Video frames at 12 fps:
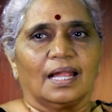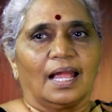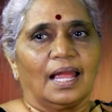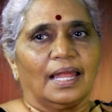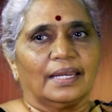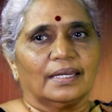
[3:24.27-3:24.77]

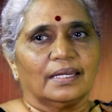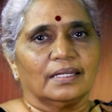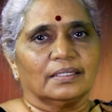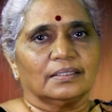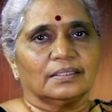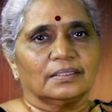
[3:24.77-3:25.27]
and
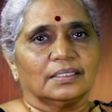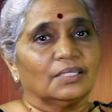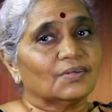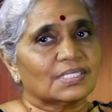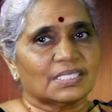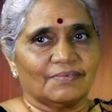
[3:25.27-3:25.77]
he
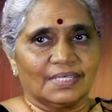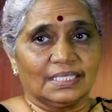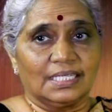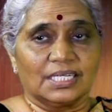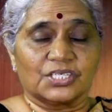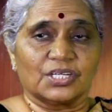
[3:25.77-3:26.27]
was giving
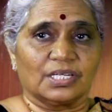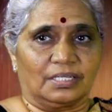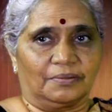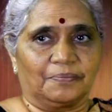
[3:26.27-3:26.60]
diksha.